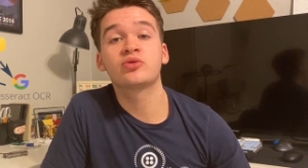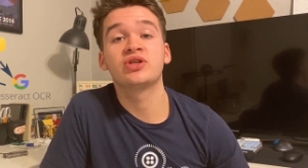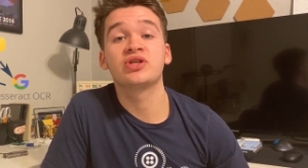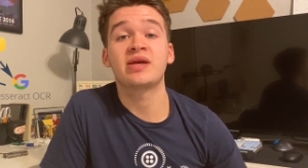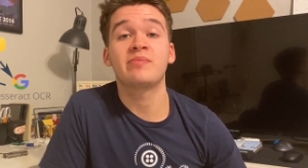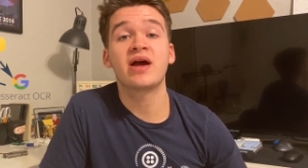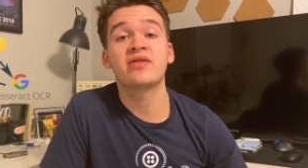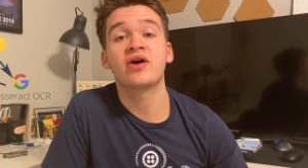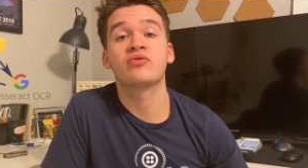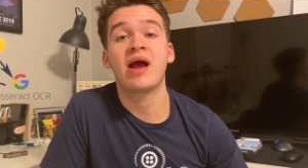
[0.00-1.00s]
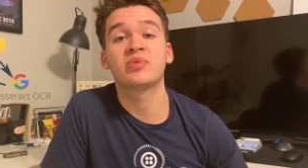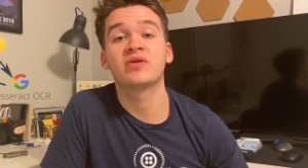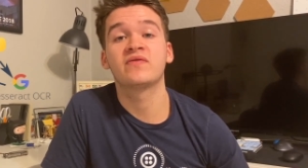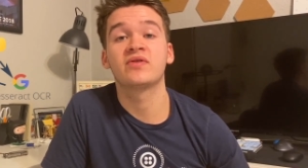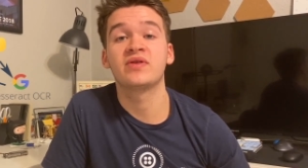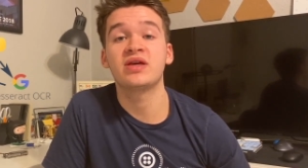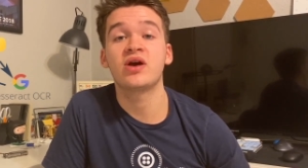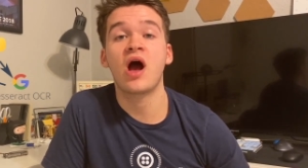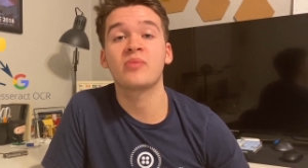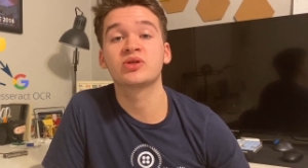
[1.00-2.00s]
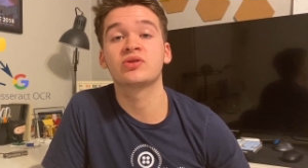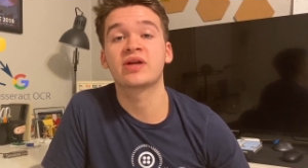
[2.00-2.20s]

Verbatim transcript: which is a Python wrapper for the optical